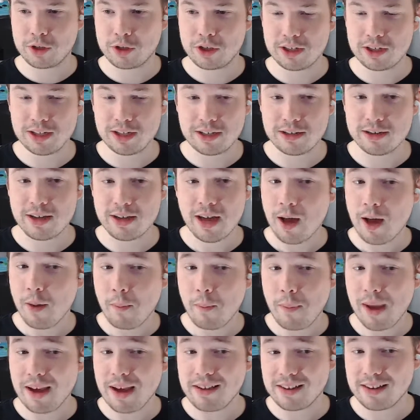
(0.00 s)
is
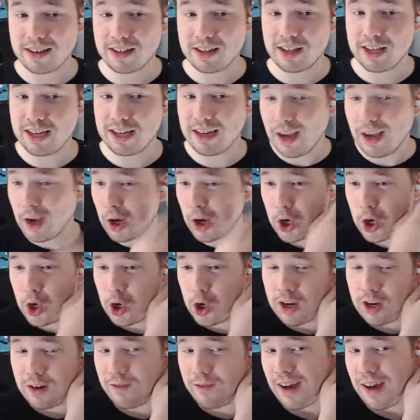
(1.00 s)
basically
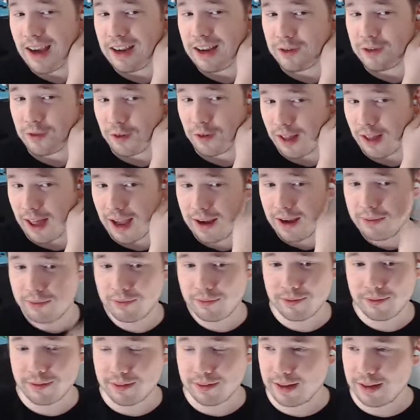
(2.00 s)
good advice for life.
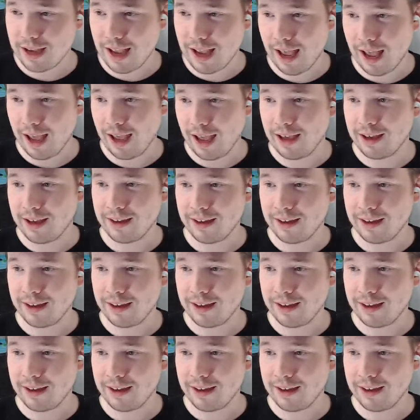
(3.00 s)
Yeah.